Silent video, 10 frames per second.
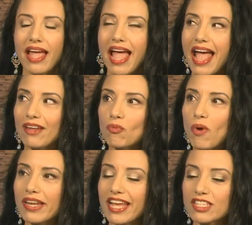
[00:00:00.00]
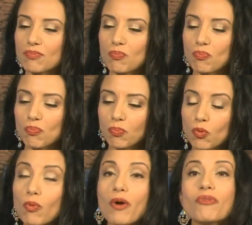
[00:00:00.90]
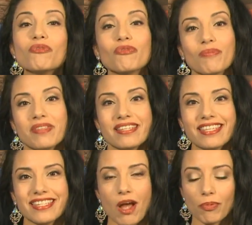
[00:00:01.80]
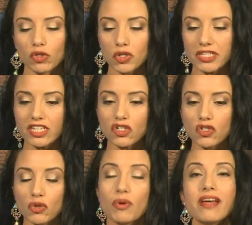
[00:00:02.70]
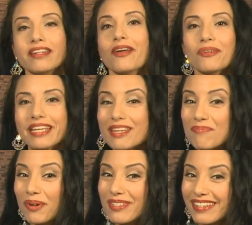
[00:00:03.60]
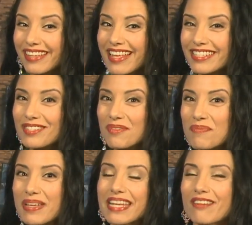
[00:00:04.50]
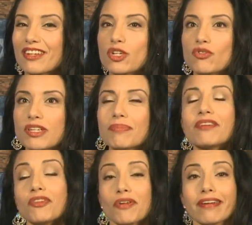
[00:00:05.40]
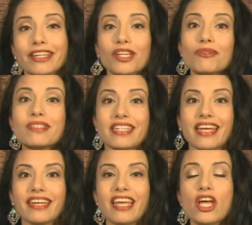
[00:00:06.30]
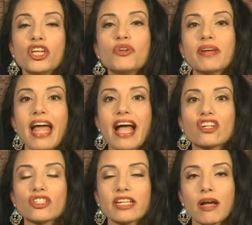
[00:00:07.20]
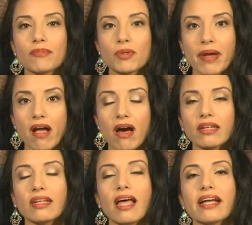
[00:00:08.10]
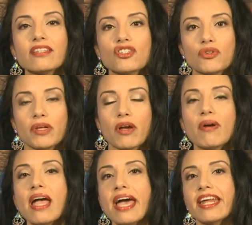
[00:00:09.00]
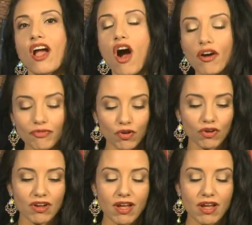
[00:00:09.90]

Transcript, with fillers: And what has grown from this is an opportunity to do not only in-person classes with me here in Houston, but if you're not in Houston, you can actually come to my online studio and I offer